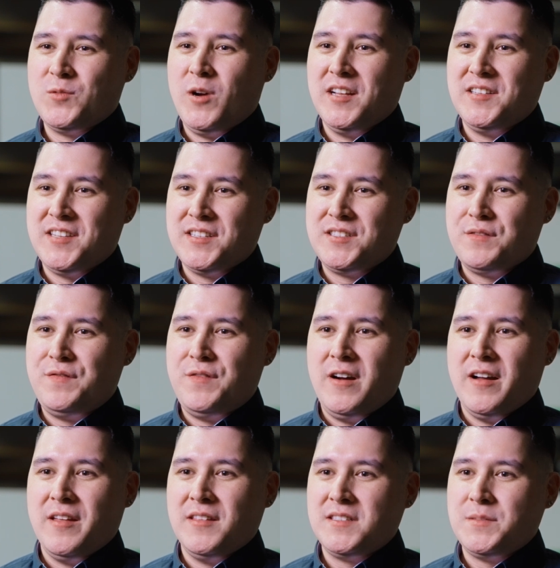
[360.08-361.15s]
to
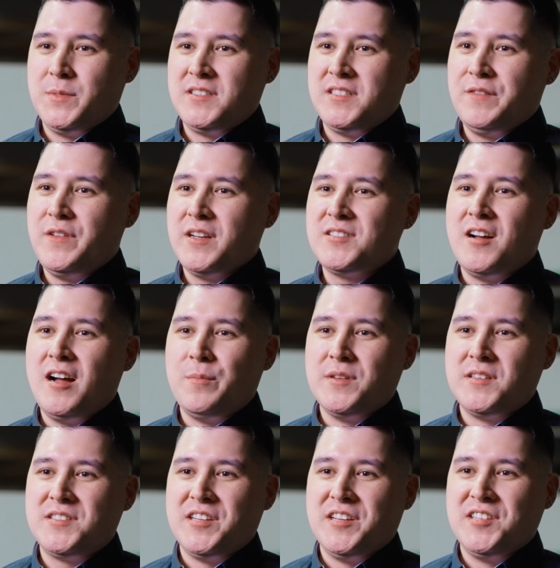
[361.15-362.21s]
identify the specific type
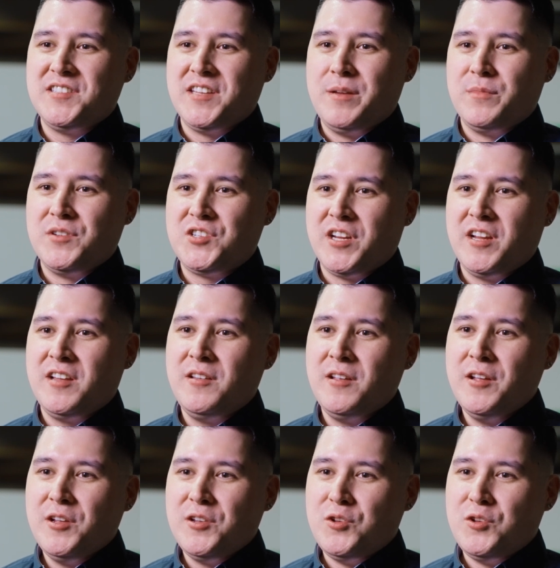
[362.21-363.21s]
of CNC machine